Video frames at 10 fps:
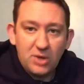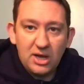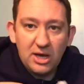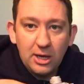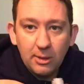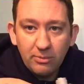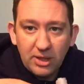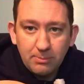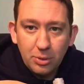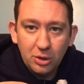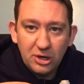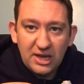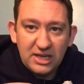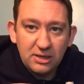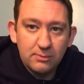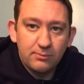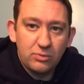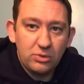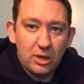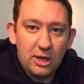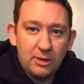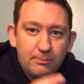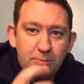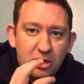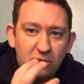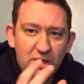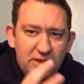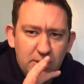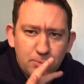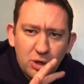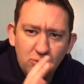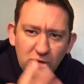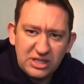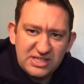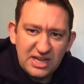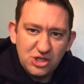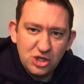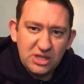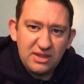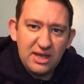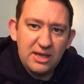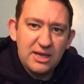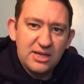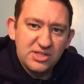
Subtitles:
they put a release agent in there